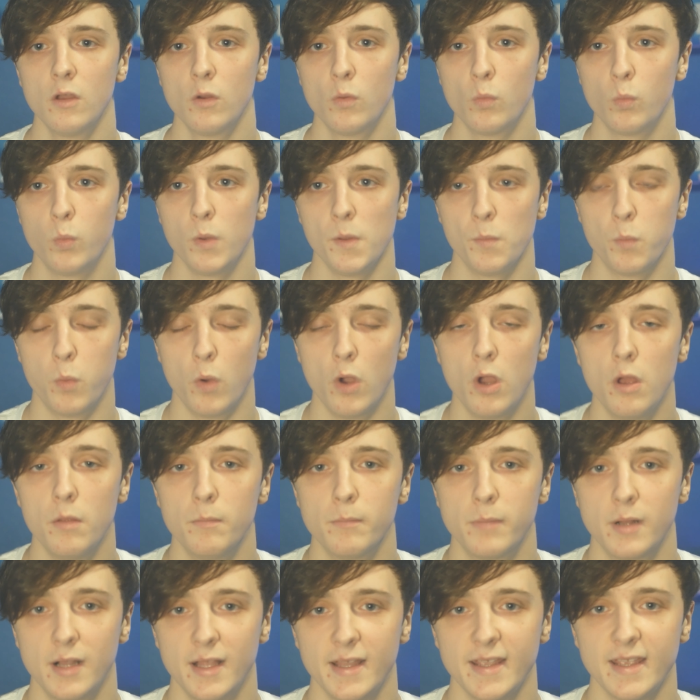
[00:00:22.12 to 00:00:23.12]
we weren't
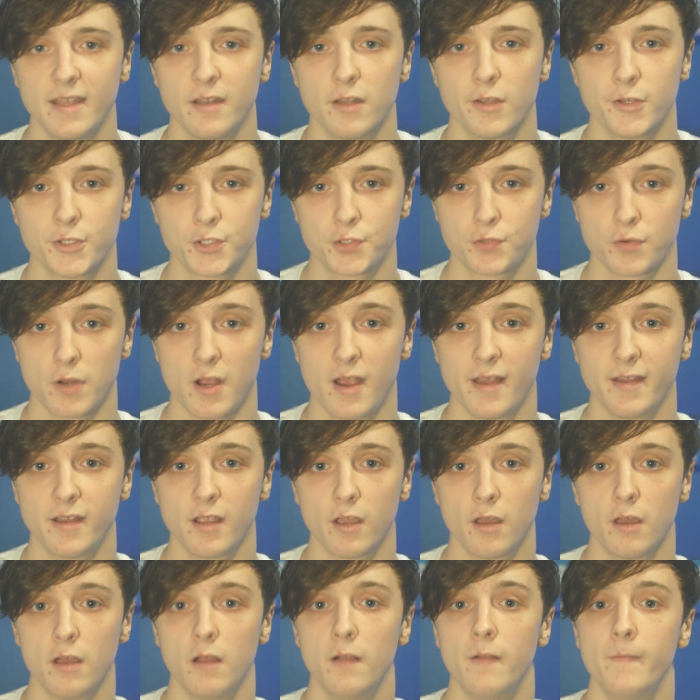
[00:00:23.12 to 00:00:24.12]
playing a
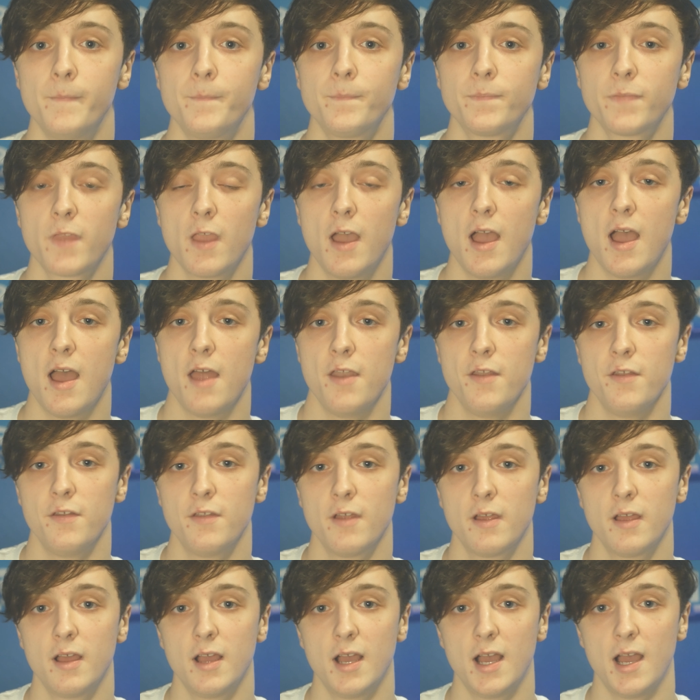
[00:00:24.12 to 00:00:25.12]
striker. And
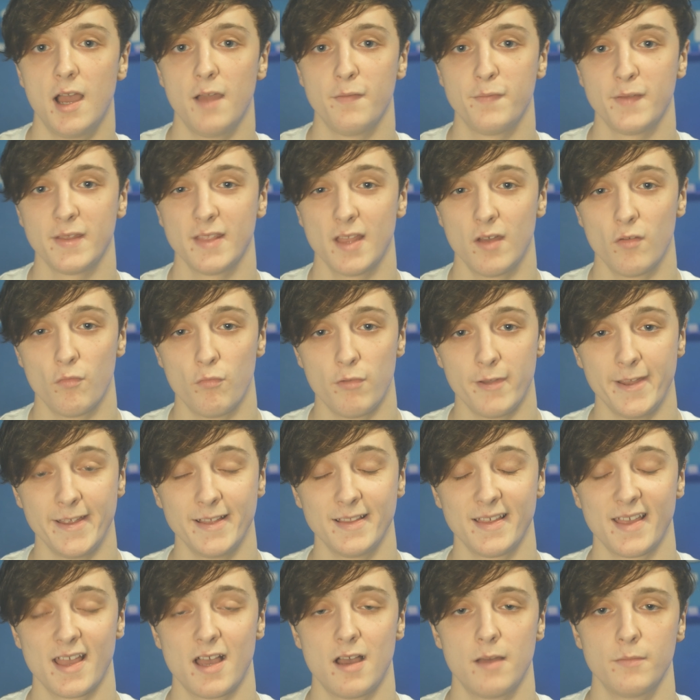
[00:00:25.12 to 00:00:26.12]
I think that
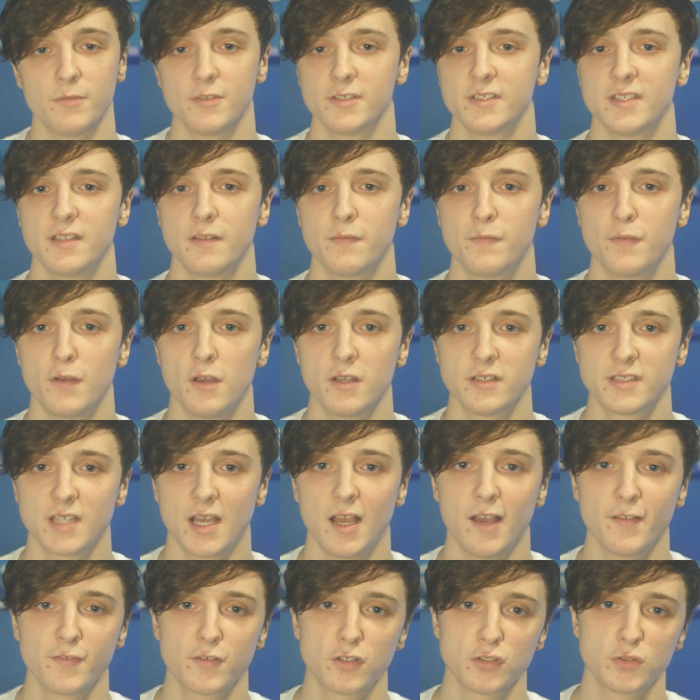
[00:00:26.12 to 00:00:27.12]
really harmed us in the first
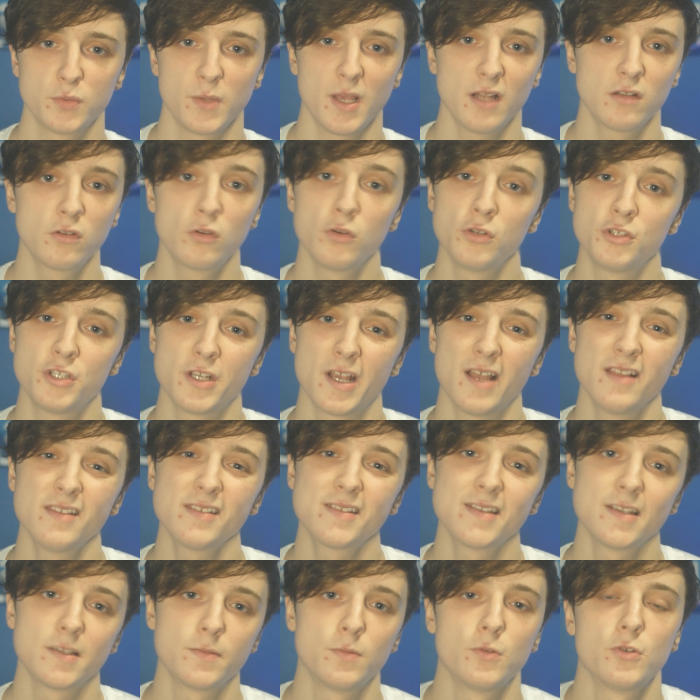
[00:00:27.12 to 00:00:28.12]
half because we had good
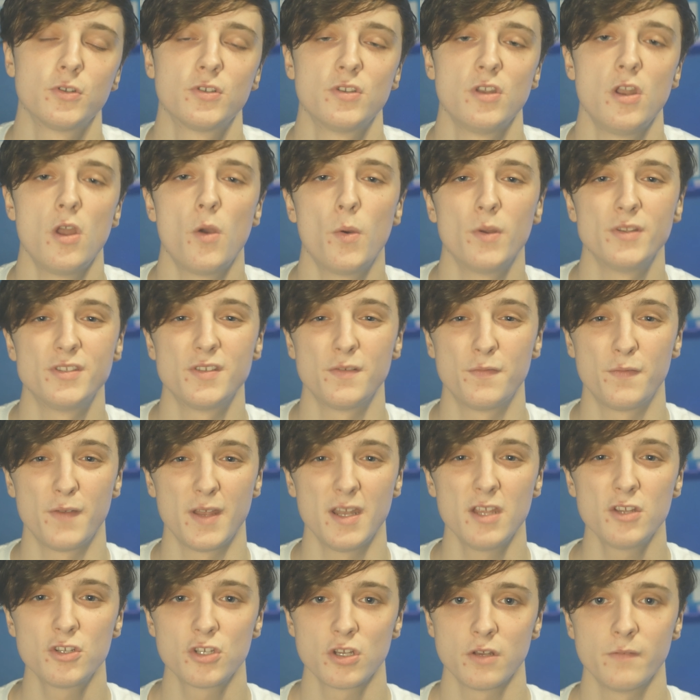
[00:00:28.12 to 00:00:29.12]
chances, but just no one to
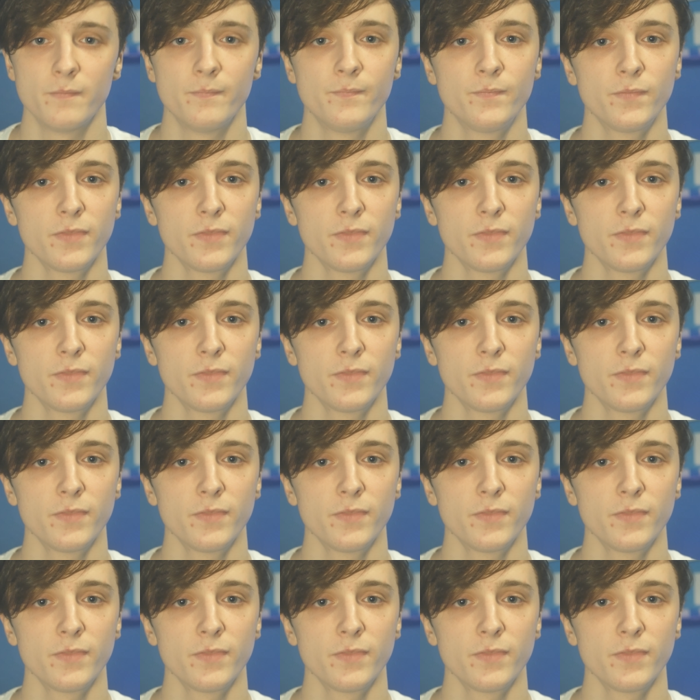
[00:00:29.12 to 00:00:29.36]
finish them.